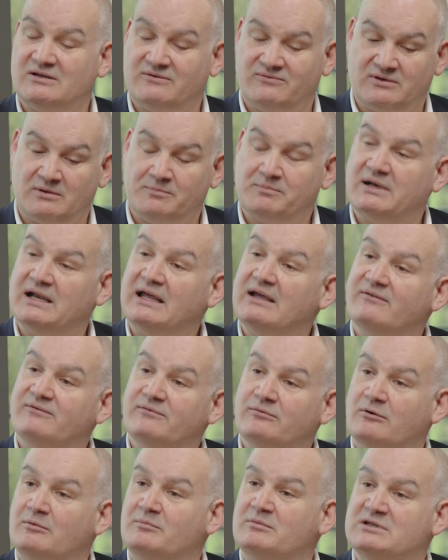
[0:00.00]
if the
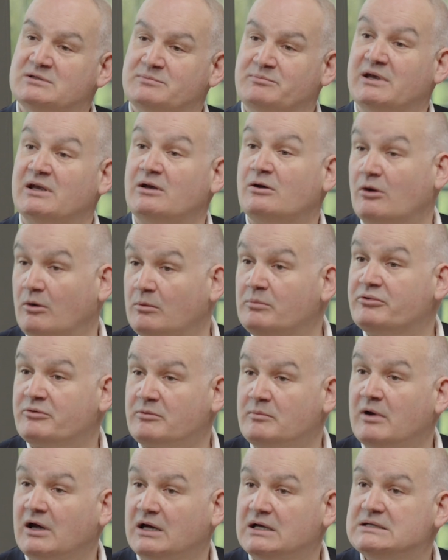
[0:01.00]
platform has been
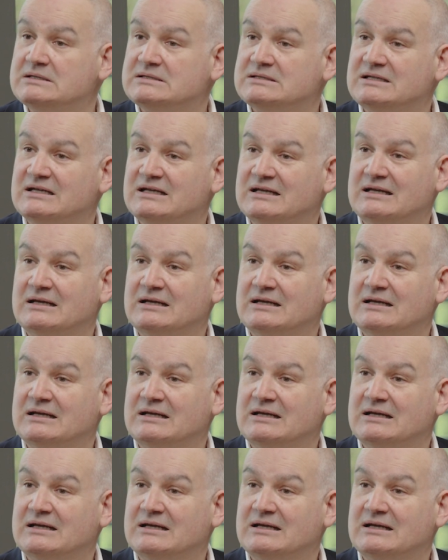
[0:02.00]
compromised,